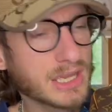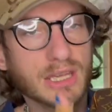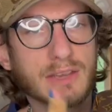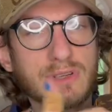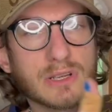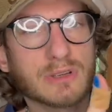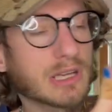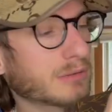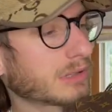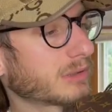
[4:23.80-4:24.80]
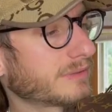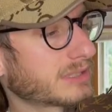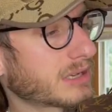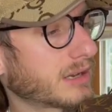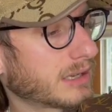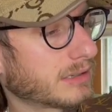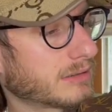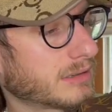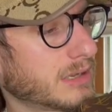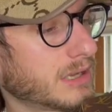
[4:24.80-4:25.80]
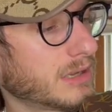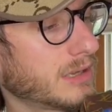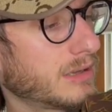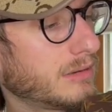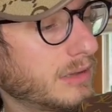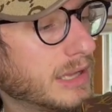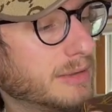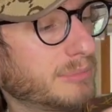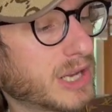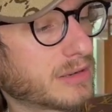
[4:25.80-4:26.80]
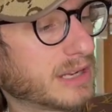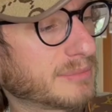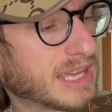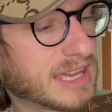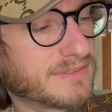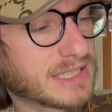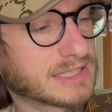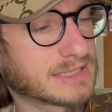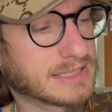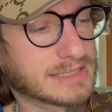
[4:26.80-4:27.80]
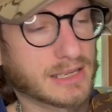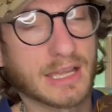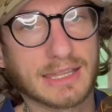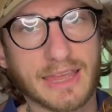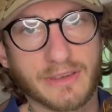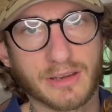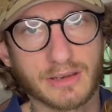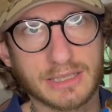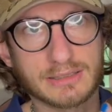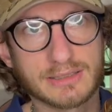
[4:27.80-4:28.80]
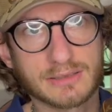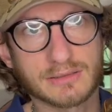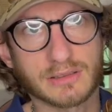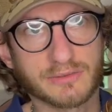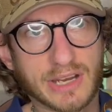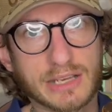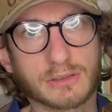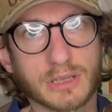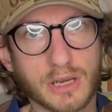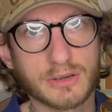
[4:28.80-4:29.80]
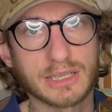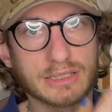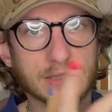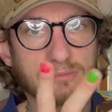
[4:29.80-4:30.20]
If you don't know, Louis Vuitton uh, monogram canvas is not leather. It's a vinyl coated